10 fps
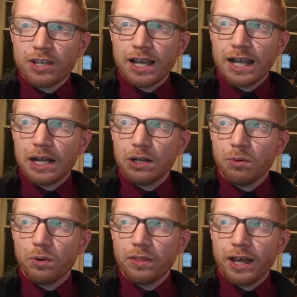How
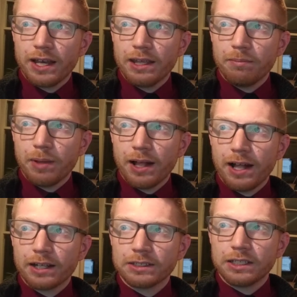would that
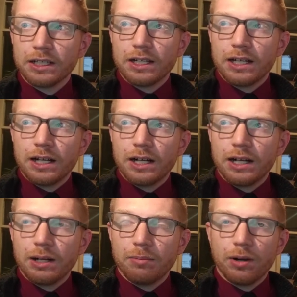impact
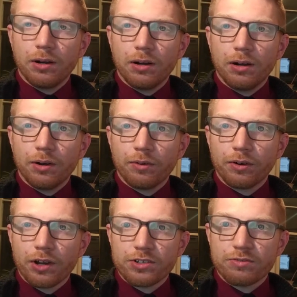our
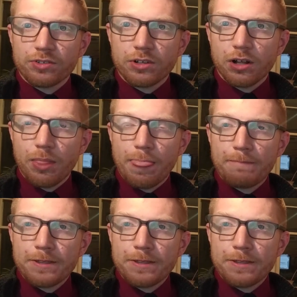regression result?